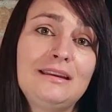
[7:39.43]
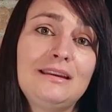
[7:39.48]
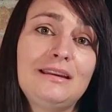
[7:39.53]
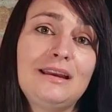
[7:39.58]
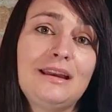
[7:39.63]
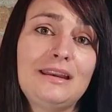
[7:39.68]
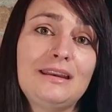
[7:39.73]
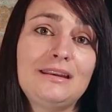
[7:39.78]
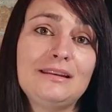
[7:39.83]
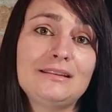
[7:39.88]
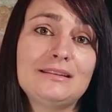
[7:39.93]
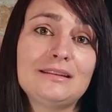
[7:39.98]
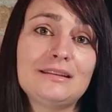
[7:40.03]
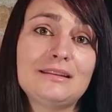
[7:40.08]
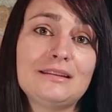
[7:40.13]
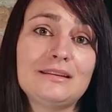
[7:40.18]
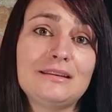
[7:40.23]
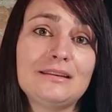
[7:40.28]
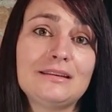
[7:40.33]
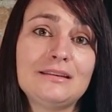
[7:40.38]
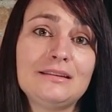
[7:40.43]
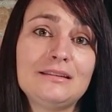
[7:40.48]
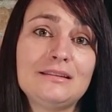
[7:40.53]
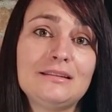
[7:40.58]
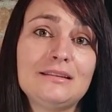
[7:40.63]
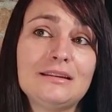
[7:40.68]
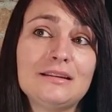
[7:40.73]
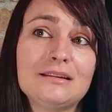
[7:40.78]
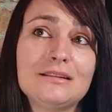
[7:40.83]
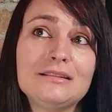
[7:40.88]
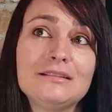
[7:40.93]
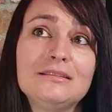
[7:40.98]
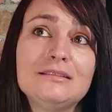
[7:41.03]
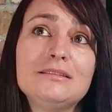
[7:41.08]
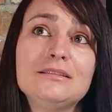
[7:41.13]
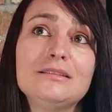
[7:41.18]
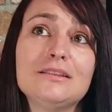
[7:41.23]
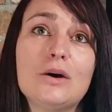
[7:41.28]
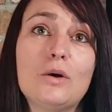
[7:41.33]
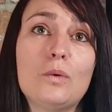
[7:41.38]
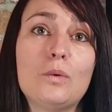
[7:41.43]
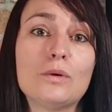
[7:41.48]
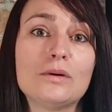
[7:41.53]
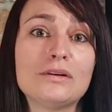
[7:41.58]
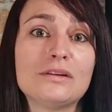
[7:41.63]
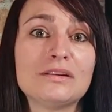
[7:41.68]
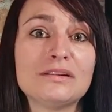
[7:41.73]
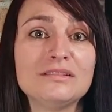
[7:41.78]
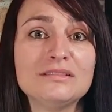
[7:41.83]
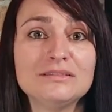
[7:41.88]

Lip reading: adding to the horde.